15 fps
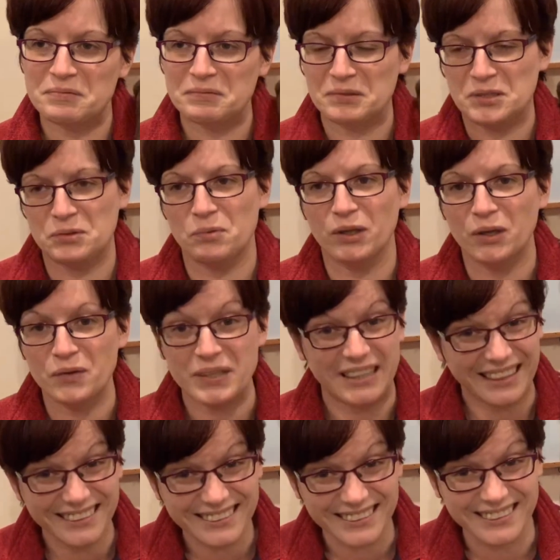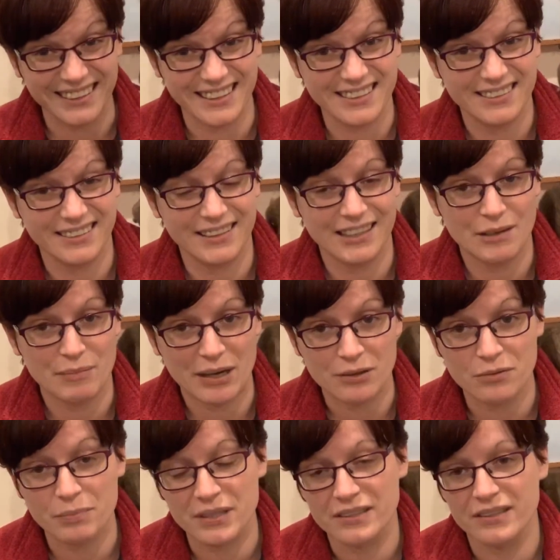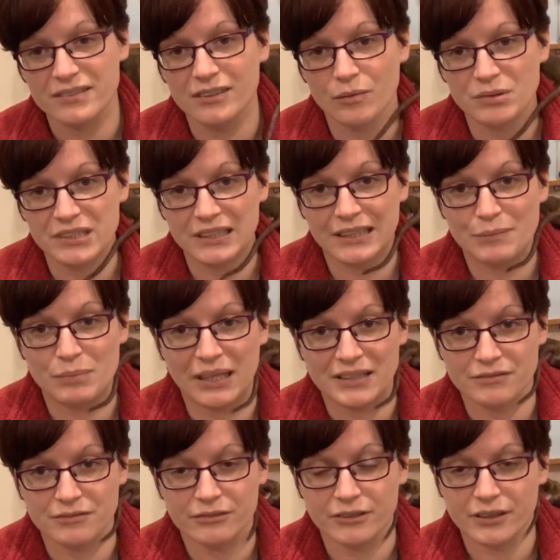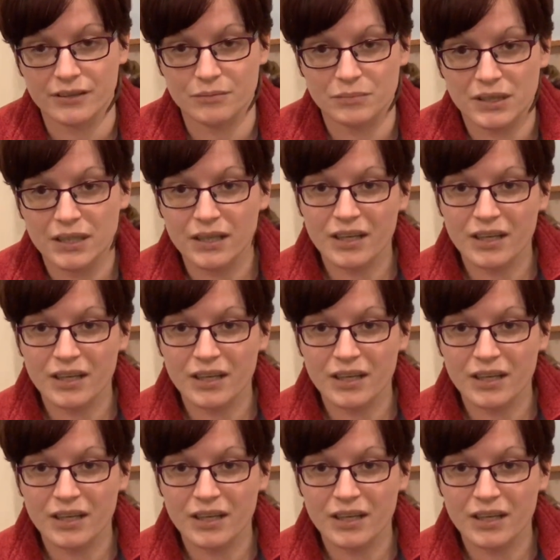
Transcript: swallow the nasty taste in their mouth, because it's not particularly pleasant for them.